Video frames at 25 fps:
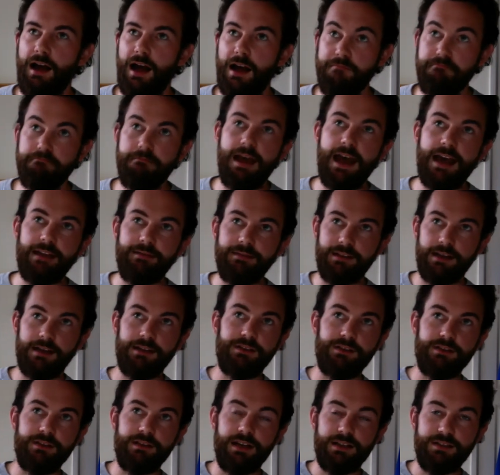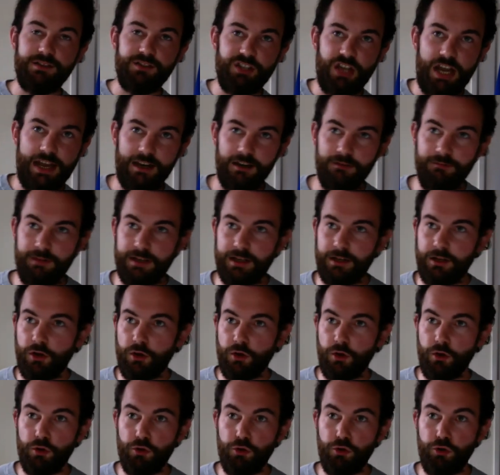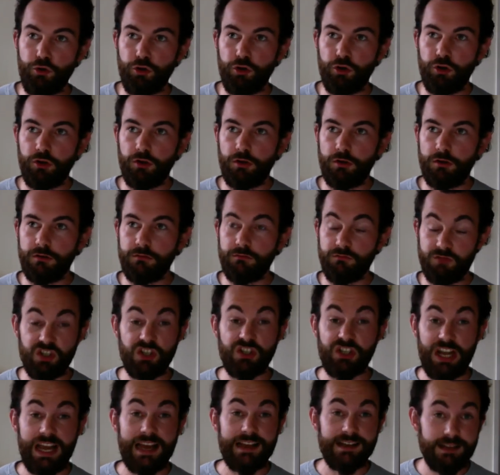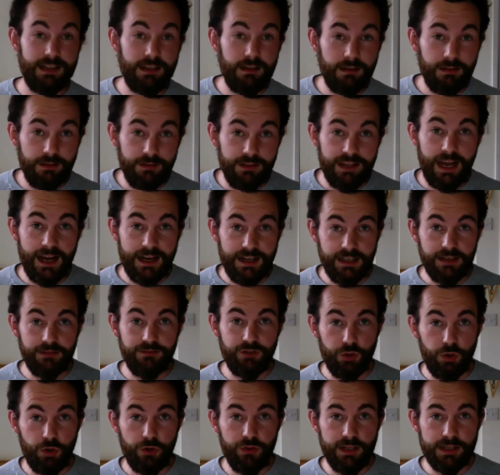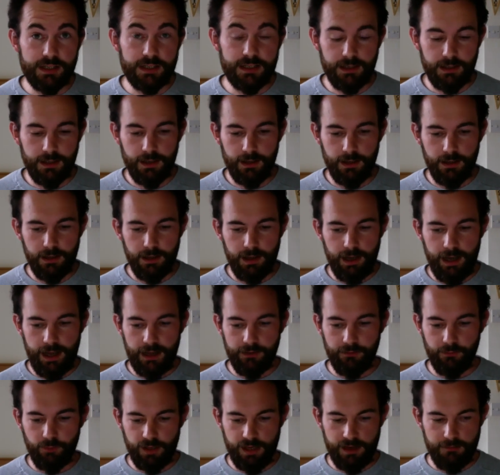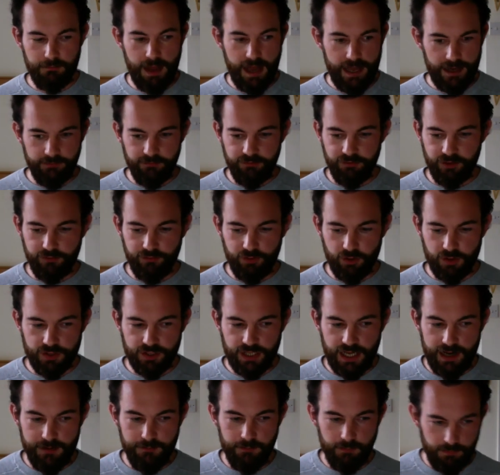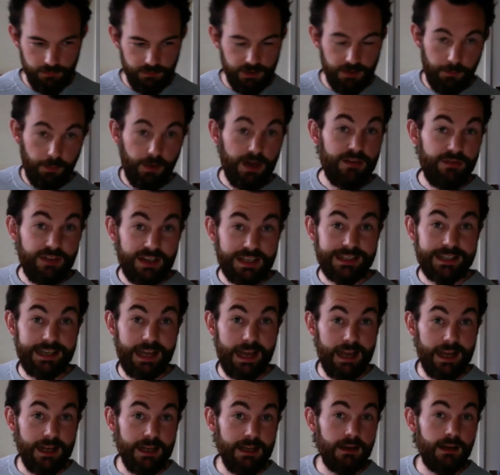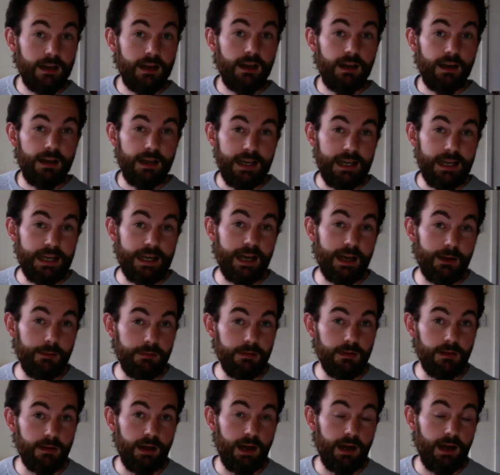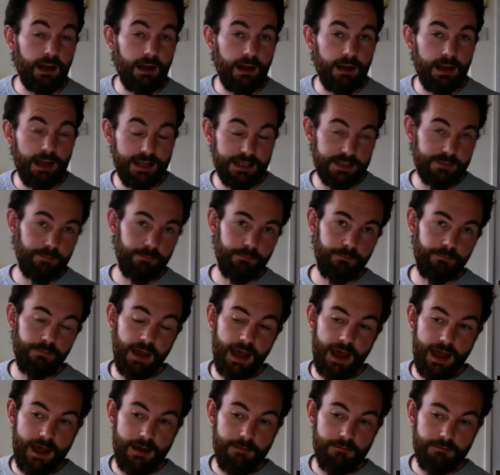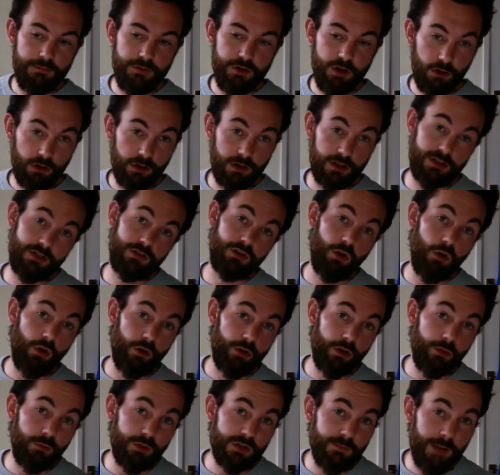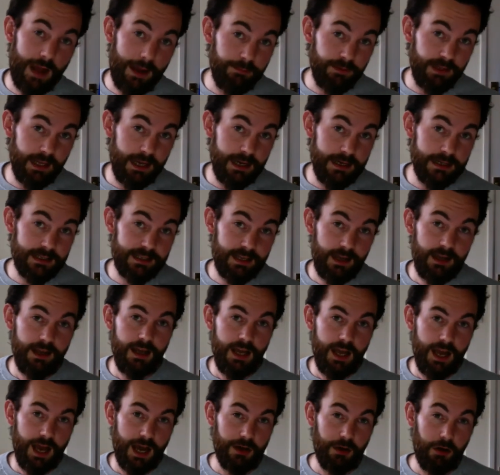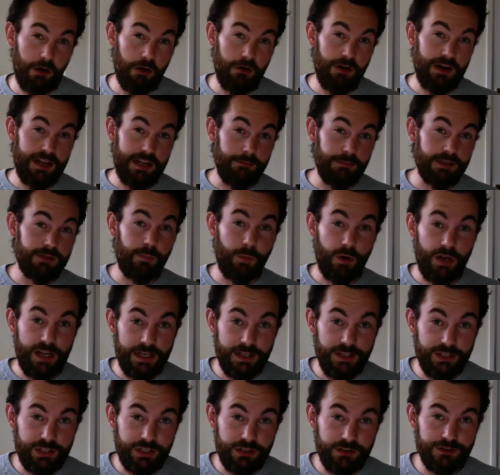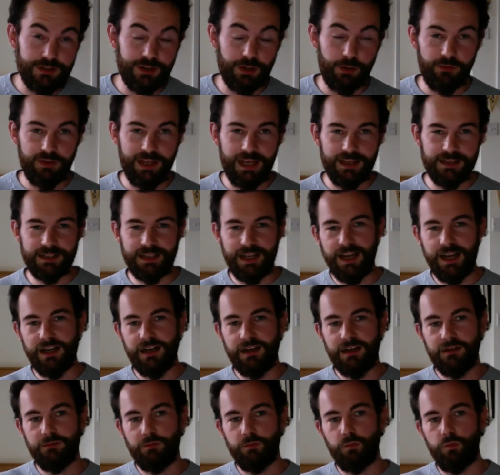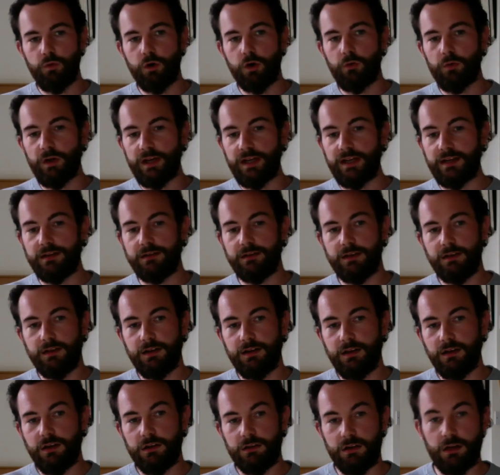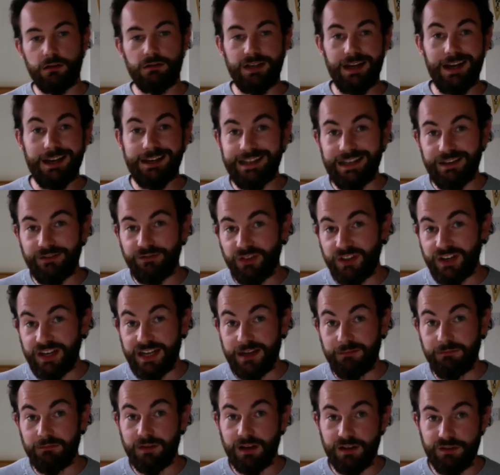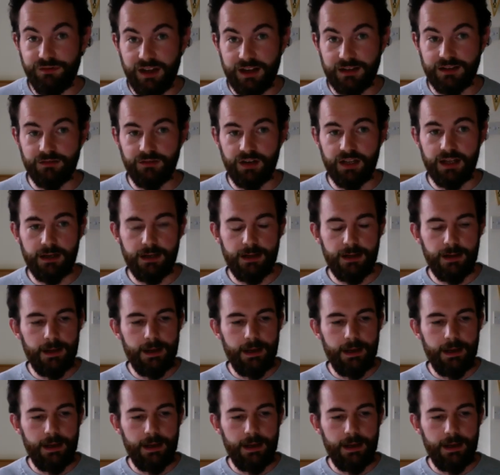I met a gentleman who suggested the idea of doing this. And when I met him for the first time, the previous day, he had his youngest daughter was baptized, and her name is Bríd. So that's kind of where we got the idea for the name, effectively.